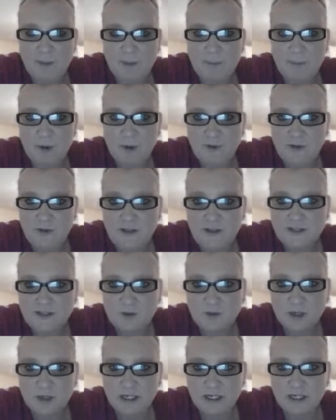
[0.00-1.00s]
both of these
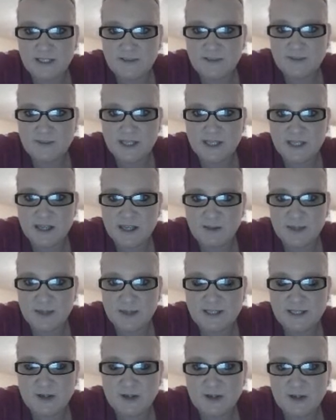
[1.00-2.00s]
organisms, the Gila
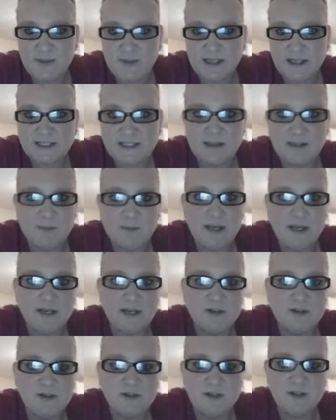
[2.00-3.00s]
monster and the Mexican
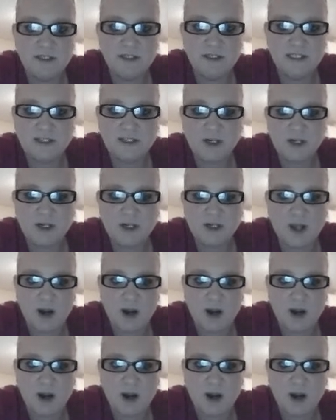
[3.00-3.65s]
beaded lizard,